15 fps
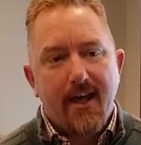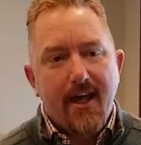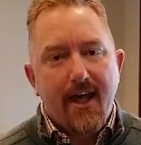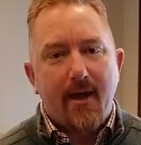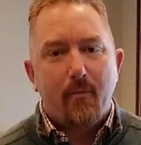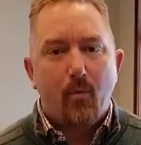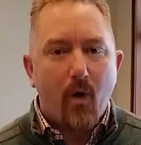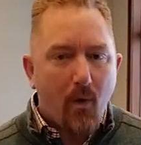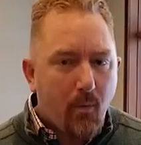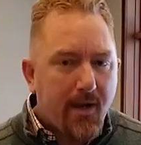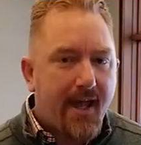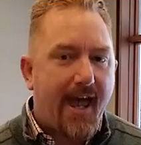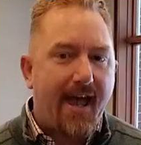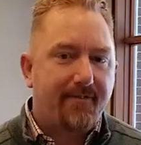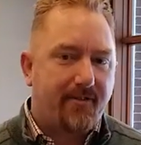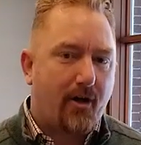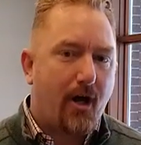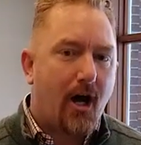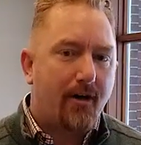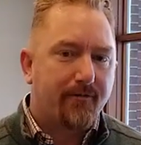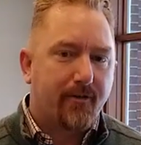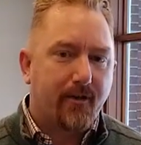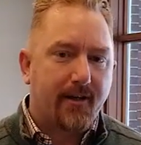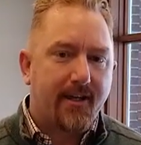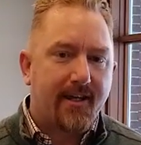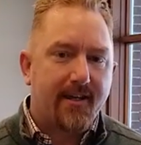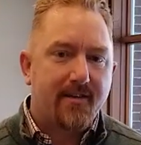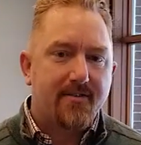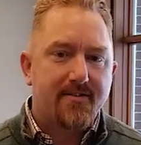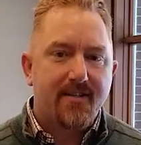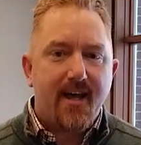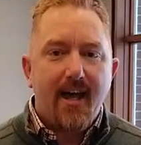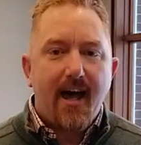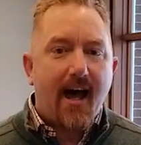And what we have to offer is